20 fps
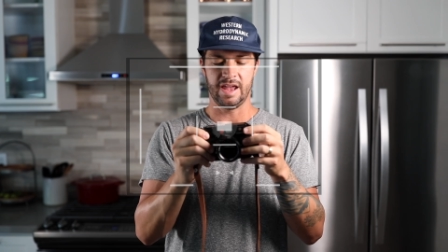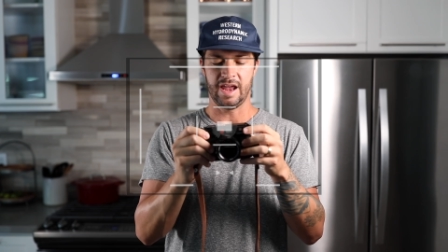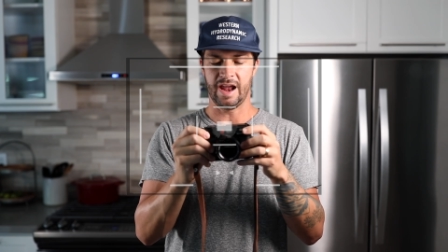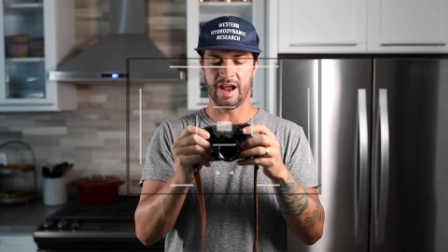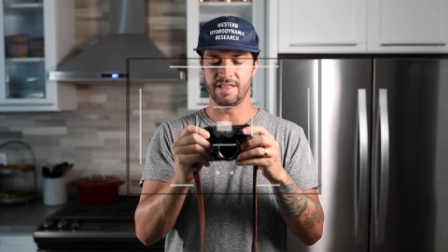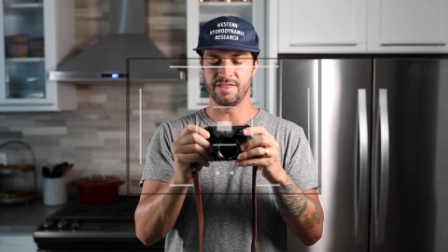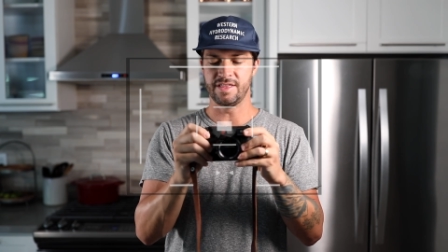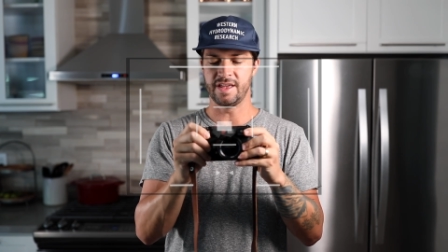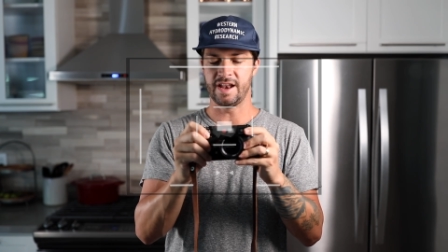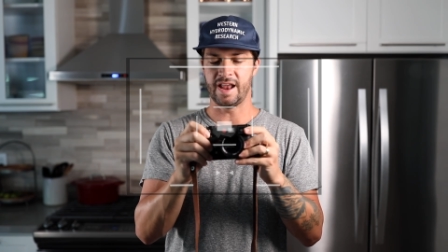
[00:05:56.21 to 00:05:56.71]

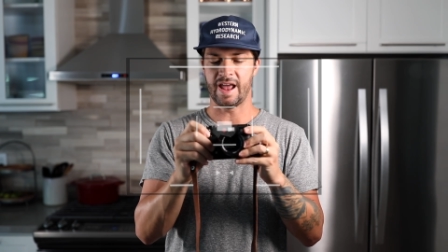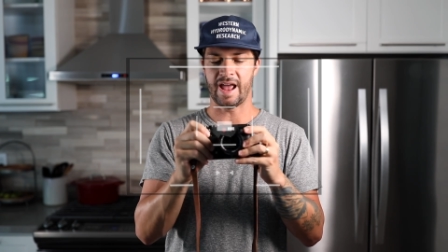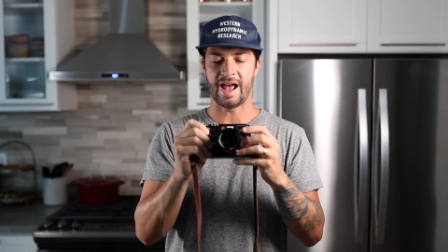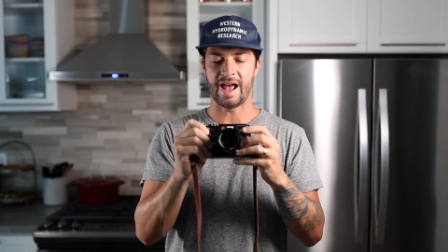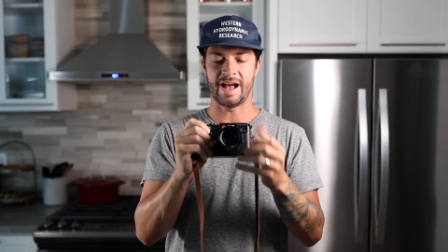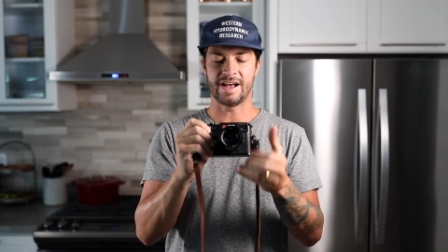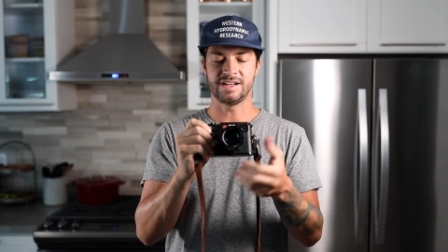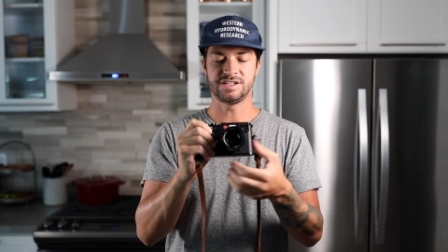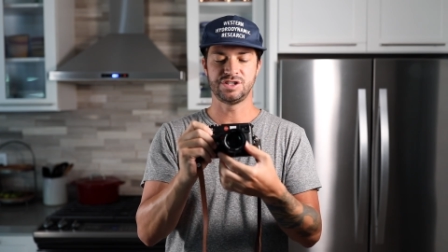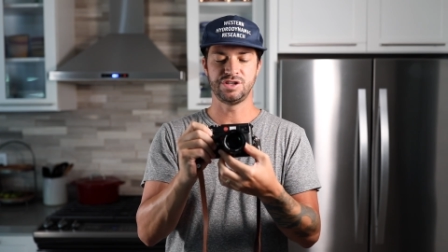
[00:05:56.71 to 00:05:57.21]
and then
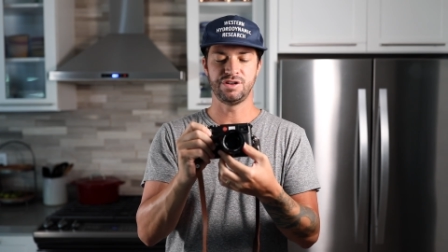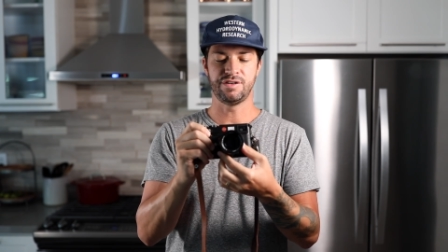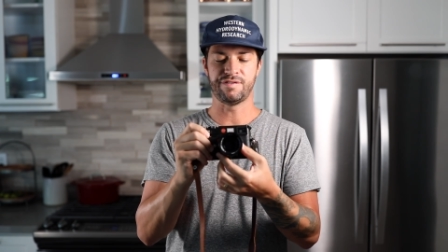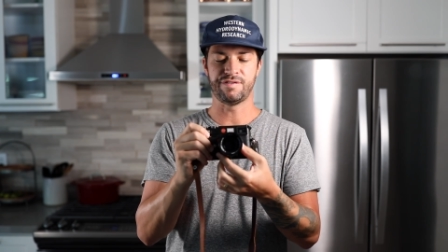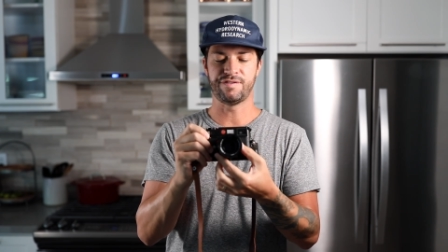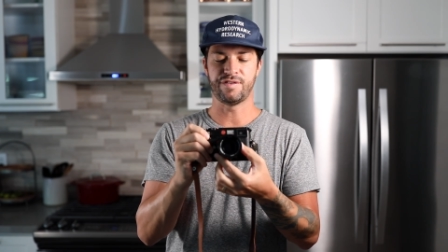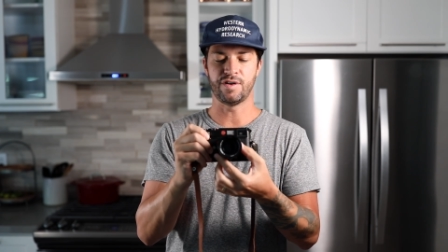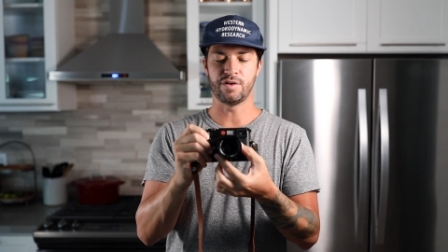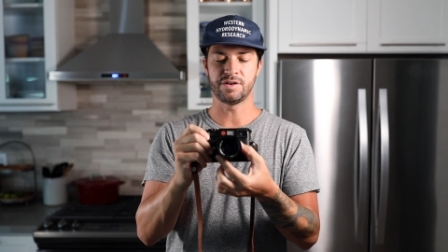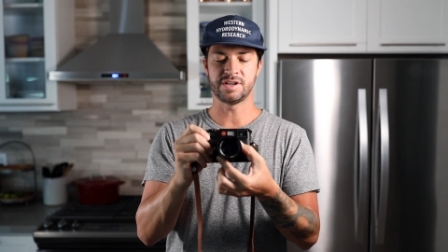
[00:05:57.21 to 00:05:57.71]
as you
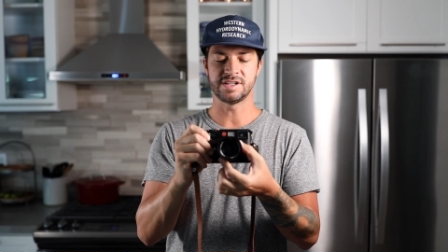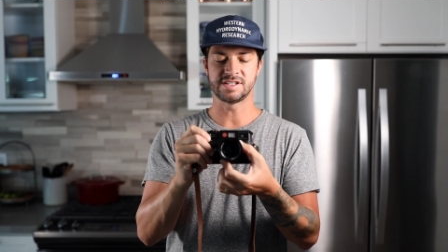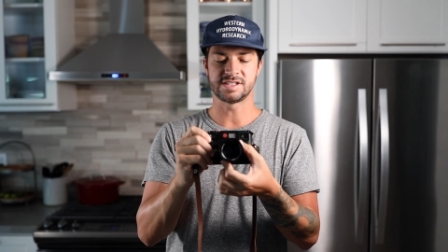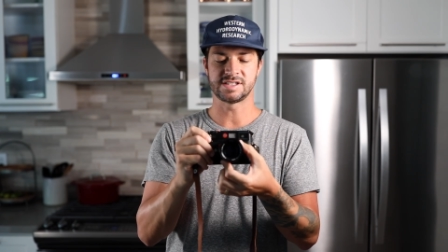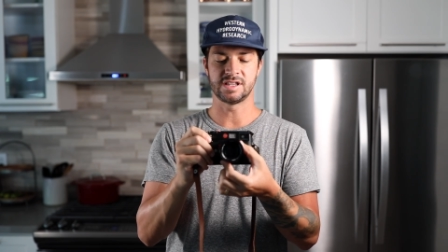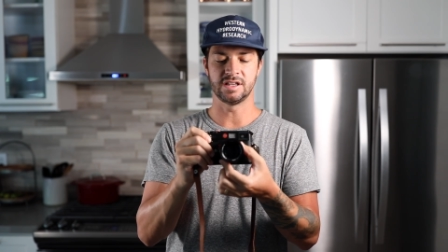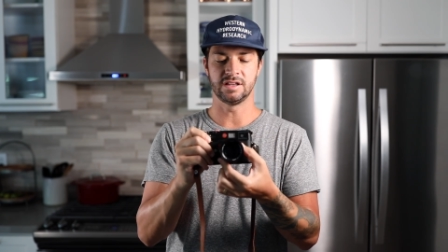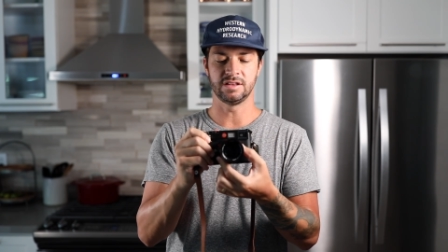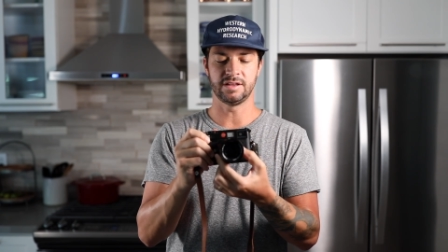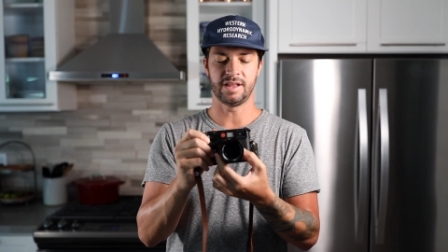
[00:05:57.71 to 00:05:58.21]
focus
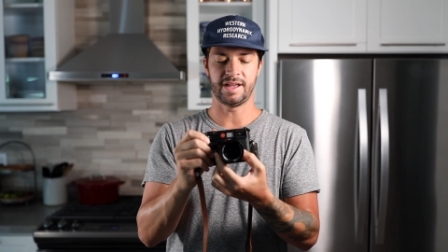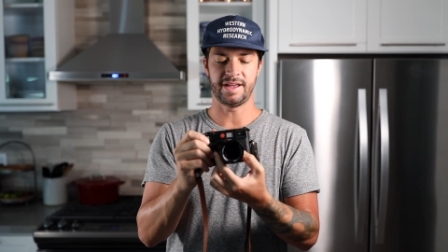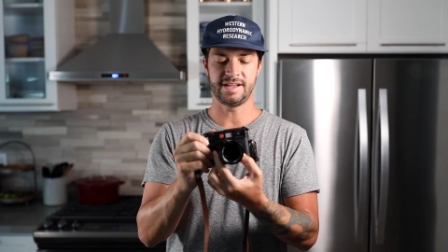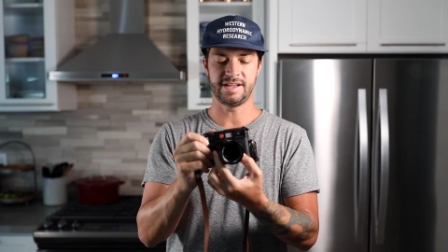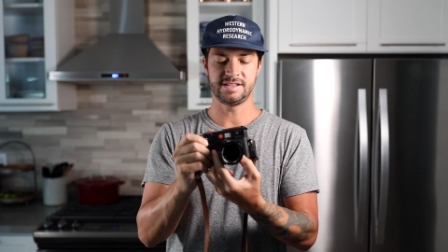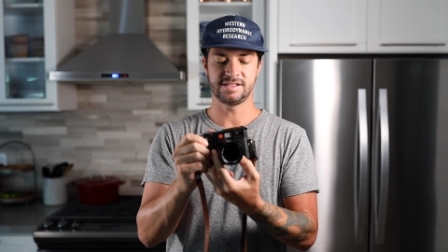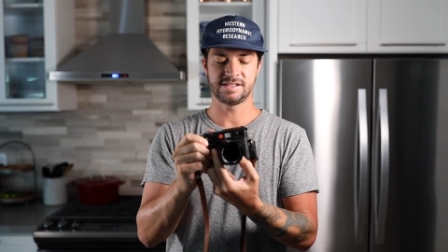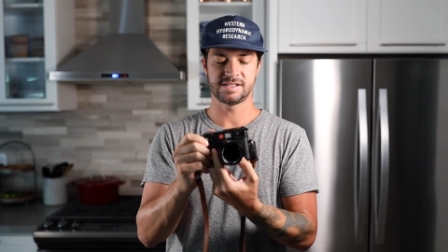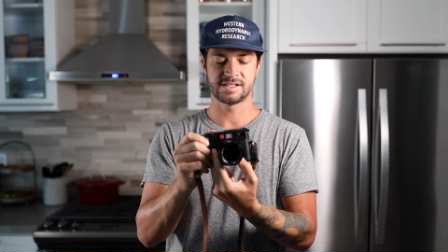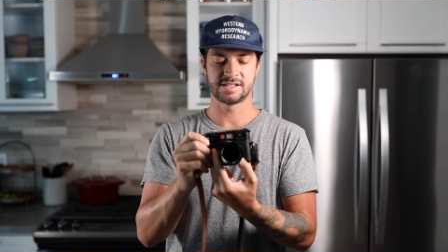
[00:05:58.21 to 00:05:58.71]
the
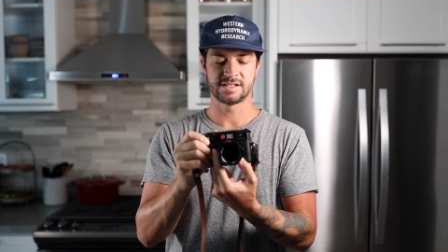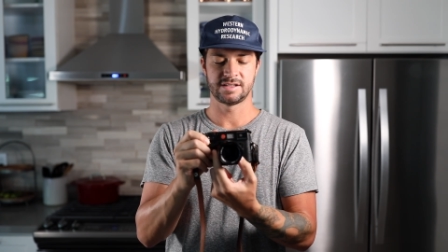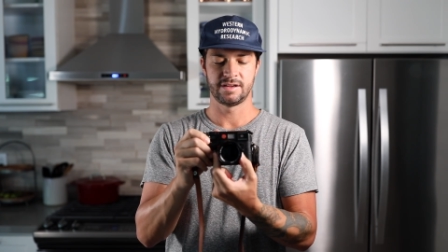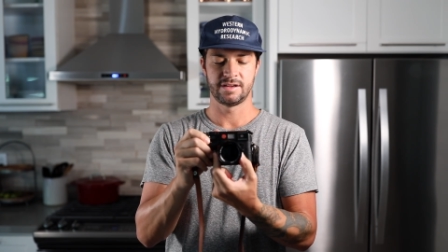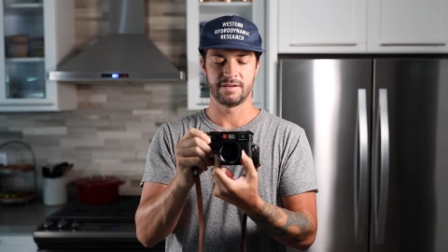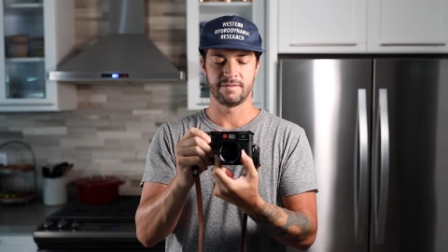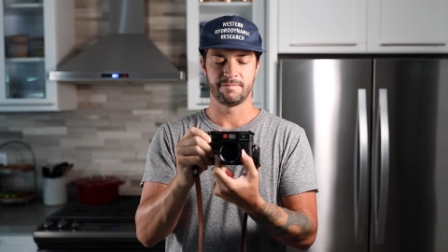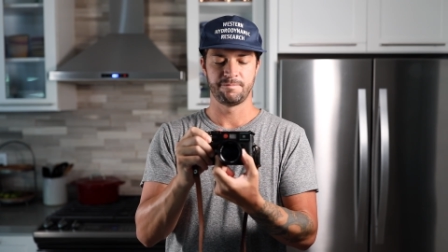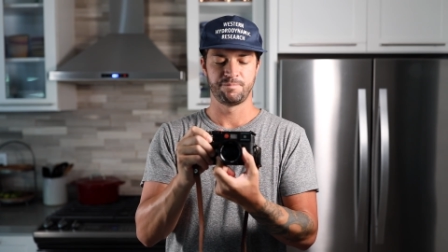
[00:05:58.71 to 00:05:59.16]
lens,